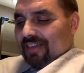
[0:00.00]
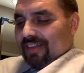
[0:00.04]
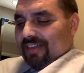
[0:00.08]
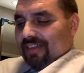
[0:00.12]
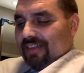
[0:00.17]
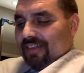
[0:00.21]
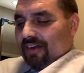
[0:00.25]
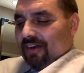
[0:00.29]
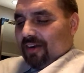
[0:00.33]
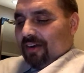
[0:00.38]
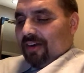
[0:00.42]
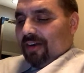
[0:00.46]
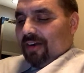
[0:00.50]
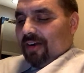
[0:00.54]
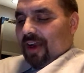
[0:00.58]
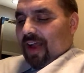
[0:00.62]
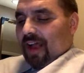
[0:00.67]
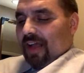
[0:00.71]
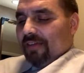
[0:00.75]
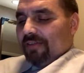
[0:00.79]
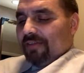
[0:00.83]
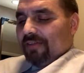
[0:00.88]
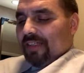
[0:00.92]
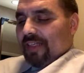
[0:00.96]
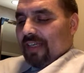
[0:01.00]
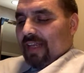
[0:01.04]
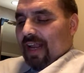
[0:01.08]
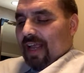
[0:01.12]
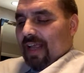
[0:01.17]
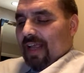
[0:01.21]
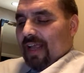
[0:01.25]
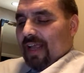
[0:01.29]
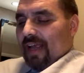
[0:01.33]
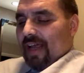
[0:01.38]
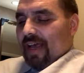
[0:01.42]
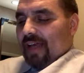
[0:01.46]
Heart Life said, I
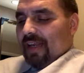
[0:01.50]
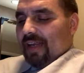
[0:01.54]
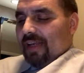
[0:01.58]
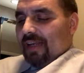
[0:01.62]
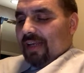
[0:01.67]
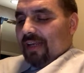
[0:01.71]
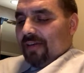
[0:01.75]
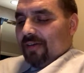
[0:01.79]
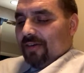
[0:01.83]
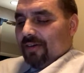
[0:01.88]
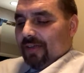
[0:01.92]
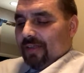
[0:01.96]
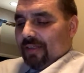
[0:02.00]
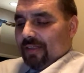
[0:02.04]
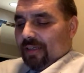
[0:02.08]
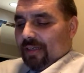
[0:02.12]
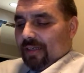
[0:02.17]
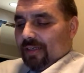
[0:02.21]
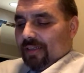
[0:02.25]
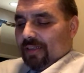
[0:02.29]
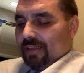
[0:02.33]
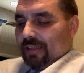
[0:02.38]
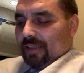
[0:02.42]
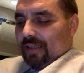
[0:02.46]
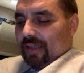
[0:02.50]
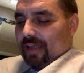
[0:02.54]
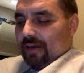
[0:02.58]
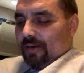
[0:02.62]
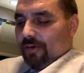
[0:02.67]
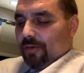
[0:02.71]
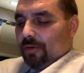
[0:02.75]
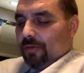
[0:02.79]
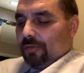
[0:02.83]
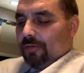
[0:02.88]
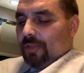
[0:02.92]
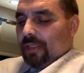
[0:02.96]
got it. Now I did that.
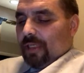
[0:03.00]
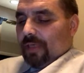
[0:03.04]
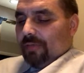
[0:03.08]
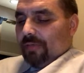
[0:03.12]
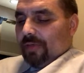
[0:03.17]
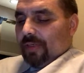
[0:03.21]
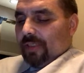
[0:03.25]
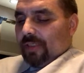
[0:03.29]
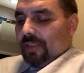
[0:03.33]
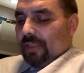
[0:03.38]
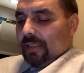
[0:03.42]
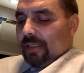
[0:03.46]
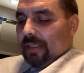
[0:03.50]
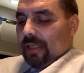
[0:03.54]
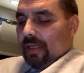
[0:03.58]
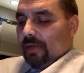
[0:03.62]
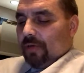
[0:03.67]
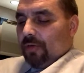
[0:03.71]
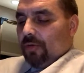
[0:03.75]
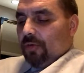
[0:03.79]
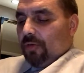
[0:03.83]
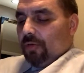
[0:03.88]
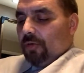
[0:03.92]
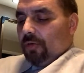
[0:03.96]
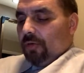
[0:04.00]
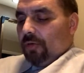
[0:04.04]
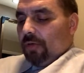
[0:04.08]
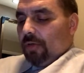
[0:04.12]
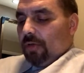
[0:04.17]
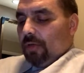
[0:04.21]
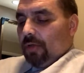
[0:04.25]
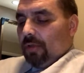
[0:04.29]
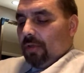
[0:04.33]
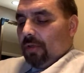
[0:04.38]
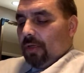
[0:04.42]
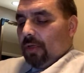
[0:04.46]
Crew TV said they do
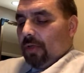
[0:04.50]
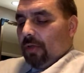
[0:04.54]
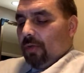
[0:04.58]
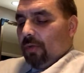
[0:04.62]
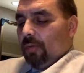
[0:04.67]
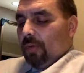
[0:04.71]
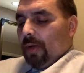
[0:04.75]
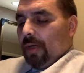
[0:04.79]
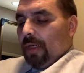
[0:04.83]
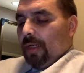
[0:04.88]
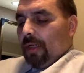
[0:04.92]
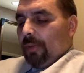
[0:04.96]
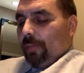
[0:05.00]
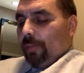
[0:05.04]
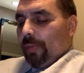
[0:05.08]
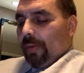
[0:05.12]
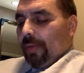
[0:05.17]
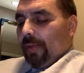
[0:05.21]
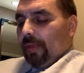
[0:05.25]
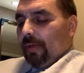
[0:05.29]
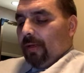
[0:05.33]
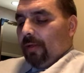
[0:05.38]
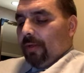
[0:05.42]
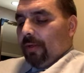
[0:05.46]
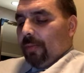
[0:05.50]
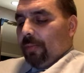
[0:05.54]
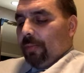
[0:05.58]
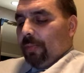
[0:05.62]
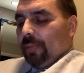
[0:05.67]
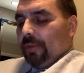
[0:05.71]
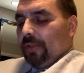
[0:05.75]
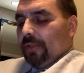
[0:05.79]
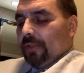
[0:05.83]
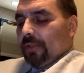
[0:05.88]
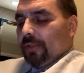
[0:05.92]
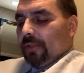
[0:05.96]
look the other way depending on the
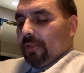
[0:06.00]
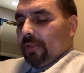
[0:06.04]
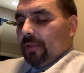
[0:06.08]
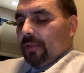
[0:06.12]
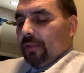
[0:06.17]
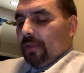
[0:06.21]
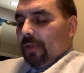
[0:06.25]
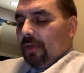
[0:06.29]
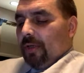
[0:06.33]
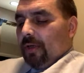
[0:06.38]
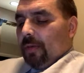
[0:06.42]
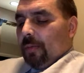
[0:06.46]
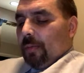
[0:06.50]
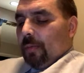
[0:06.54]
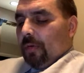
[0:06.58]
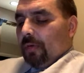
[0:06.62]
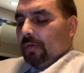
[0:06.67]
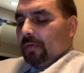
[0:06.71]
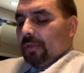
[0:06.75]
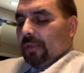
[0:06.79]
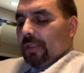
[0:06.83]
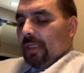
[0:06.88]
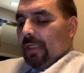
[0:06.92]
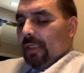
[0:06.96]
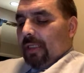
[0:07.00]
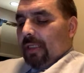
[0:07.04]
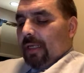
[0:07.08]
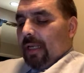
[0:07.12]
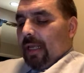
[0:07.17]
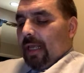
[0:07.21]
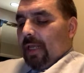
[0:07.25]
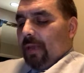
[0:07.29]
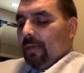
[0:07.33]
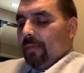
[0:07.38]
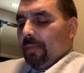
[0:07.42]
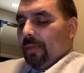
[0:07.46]
person. Won't say the
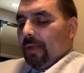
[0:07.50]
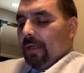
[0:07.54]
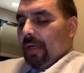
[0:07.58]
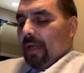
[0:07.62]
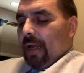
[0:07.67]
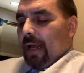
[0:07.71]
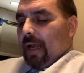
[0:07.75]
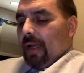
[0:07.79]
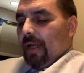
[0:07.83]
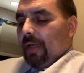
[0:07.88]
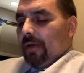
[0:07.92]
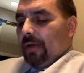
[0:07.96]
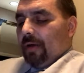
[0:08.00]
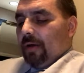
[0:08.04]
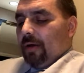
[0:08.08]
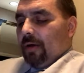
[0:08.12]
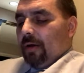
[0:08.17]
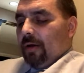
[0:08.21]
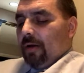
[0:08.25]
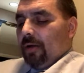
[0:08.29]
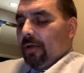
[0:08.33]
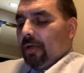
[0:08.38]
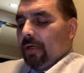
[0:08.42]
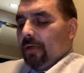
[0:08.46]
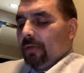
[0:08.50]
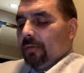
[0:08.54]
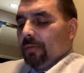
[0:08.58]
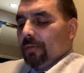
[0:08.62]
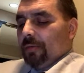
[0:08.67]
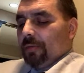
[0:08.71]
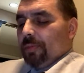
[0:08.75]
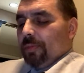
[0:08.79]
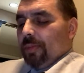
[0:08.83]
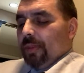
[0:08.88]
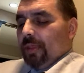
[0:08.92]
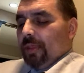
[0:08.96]
name, but a guy in a car club
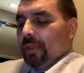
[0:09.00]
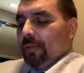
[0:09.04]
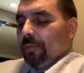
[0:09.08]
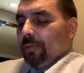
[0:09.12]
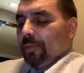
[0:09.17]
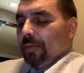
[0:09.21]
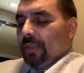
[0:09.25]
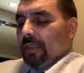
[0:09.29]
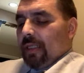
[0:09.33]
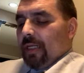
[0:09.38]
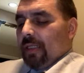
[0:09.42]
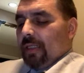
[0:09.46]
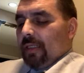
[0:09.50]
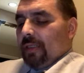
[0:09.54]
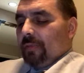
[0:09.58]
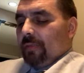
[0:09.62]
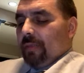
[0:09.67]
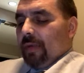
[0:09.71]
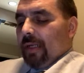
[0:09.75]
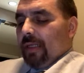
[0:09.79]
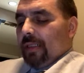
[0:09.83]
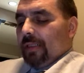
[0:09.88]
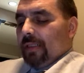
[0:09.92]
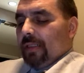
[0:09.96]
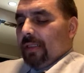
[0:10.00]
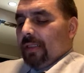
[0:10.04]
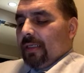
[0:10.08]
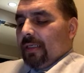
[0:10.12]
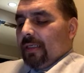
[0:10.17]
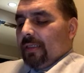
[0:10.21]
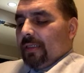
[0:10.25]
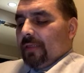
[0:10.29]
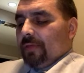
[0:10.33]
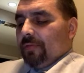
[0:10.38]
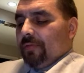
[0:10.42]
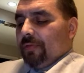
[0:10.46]
was being protected by his
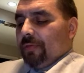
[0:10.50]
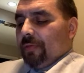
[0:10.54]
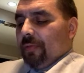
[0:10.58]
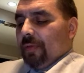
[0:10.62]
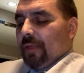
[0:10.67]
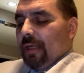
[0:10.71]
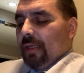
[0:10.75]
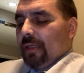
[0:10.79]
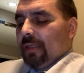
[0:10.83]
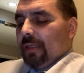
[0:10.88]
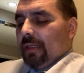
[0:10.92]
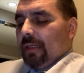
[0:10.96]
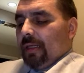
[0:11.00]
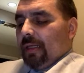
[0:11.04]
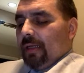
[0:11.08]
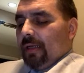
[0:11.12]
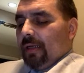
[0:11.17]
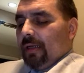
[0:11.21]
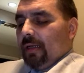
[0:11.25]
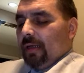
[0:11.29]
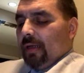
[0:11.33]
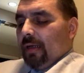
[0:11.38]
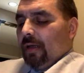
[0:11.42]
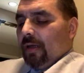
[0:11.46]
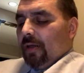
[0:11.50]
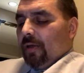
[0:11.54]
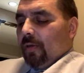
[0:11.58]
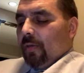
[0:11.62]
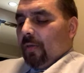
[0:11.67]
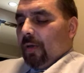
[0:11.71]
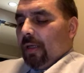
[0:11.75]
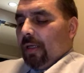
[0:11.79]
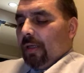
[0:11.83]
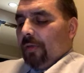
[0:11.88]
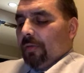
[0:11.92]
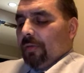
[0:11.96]
cousin from Grandel
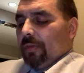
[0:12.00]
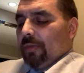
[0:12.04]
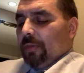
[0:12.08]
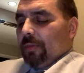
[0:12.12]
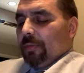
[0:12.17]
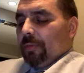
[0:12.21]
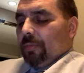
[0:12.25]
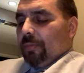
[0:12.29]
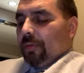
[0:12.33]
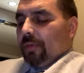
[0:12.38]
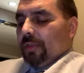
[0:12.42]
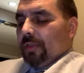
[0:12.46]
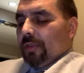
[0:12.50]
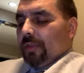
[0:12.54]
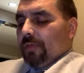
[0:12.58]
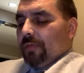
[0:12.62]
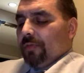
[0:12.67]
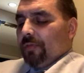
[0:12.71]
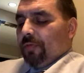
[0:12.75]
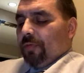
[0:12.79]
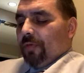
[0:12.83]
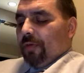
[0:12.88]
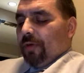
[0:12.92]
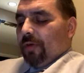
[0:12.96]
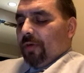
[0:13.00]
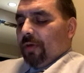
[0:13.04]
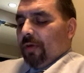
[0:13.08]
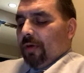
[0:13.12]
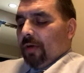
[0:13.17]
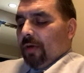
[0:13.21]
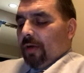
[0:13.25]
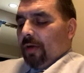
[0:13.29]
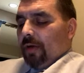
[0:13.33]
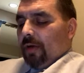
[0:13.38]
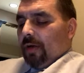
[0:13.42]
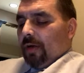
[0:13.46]
while he was in prison for
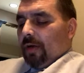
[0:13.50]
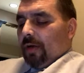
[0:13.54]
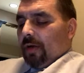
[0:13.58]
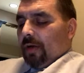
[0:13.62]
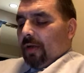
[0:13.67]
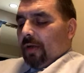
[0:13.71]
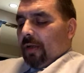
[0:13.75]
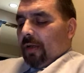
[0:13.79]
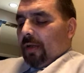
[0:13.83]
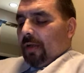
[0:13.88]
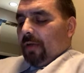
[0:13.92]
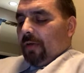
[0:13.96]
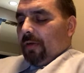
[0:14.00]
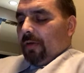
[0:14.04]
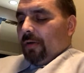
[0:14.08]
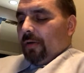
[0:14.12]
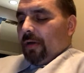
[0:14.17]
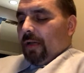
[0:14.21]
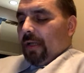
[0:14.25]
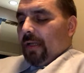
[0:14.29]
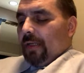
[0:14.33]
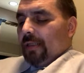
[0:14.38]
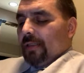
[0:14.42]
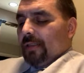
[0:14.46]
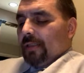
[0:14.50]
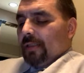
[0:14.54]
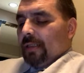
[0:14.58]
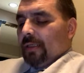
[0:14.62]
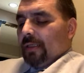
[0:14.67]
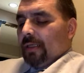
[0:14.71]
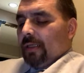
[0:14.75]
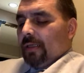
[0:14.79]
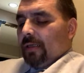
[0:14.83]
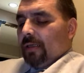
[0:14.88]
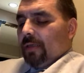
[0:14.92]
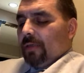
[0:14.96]
here in AZ.
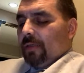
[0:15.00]
You